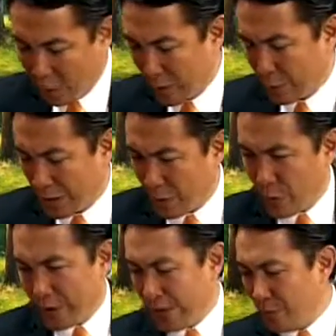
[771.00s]
whenever
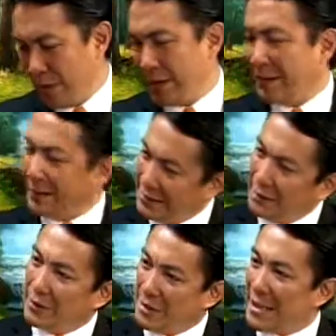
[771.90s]
we're hit by a you
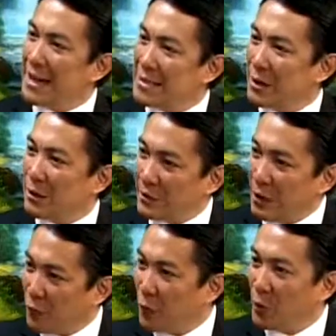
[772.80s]
know disaster,
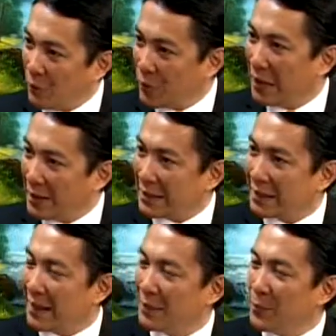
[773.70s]
typhoon, a flood like
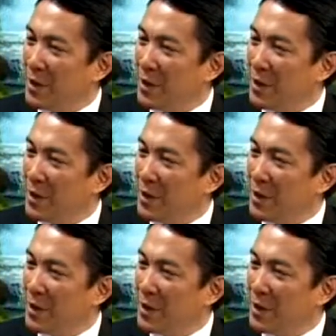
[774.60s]
that,